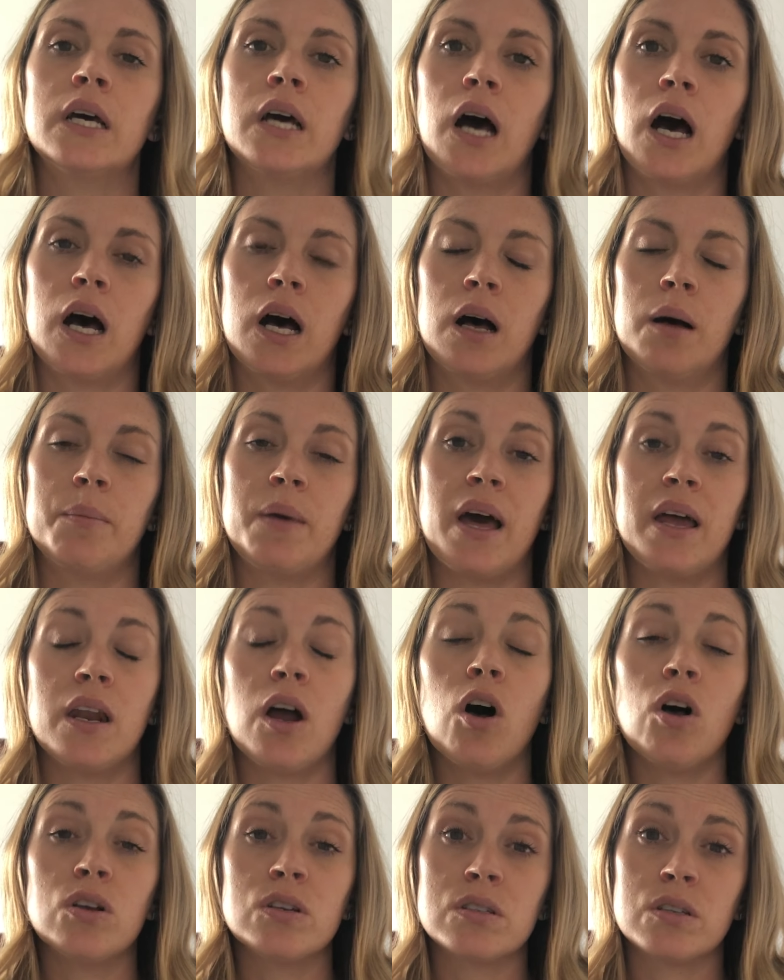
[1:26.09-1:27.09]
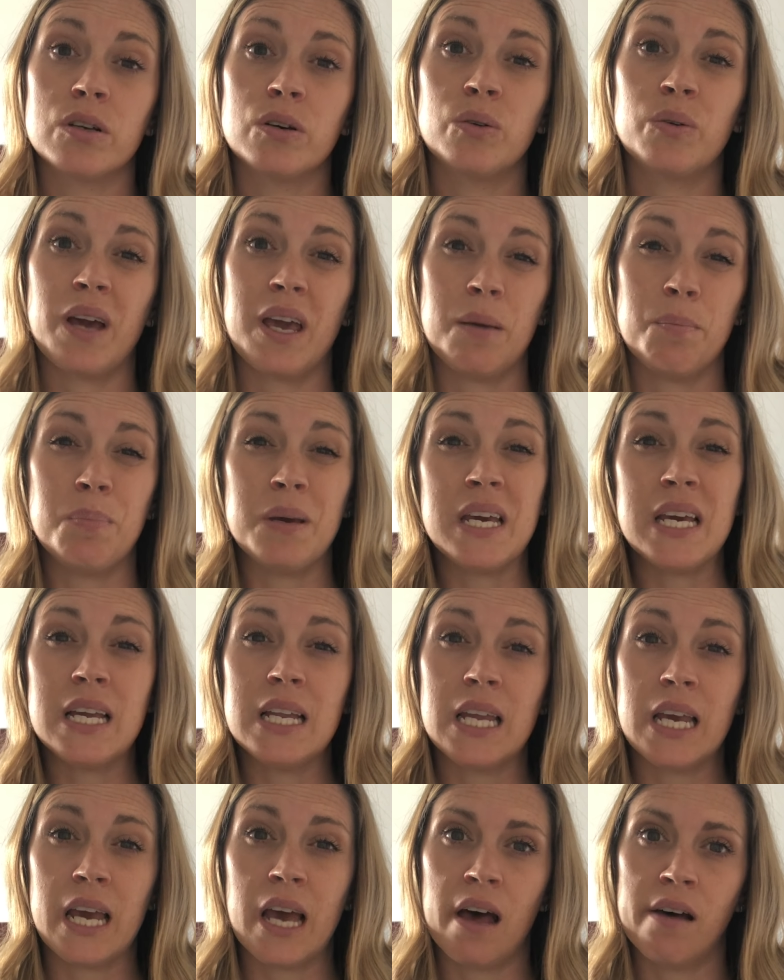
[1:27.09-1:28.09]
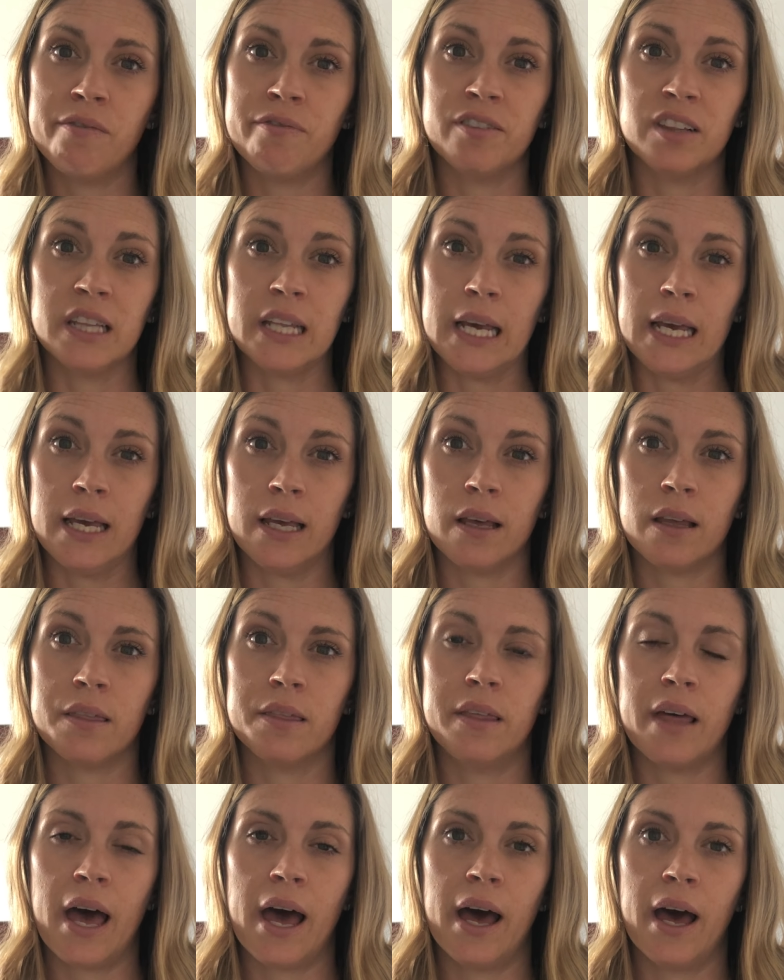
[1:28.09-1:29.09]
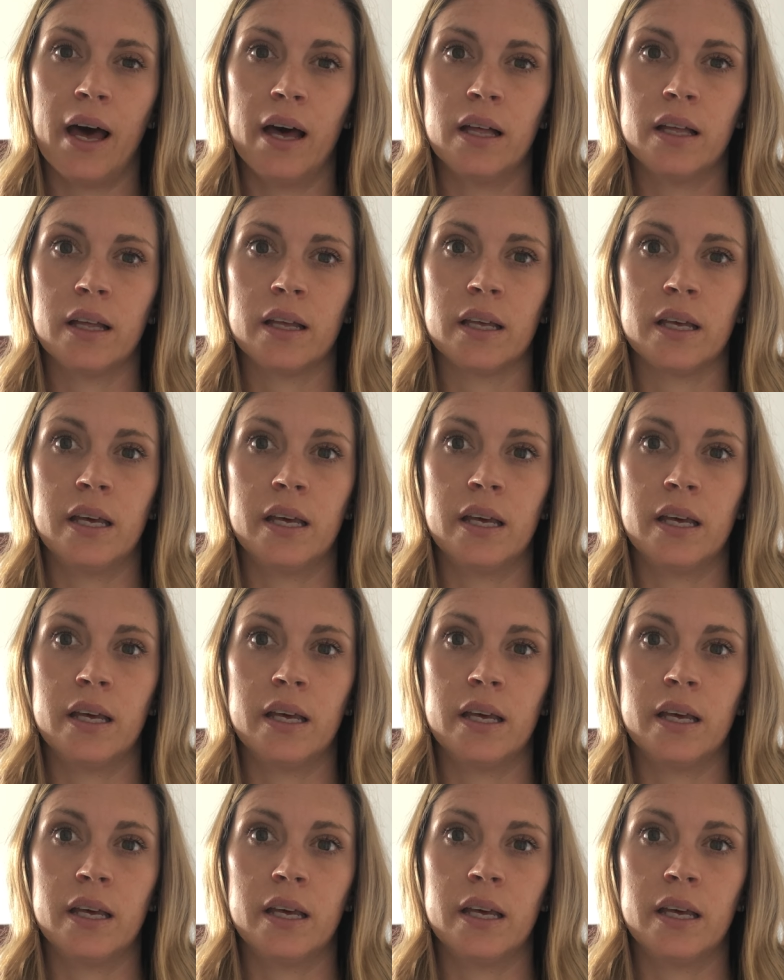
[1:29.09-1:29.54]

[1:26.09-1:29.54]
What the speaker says: And also a PDF link that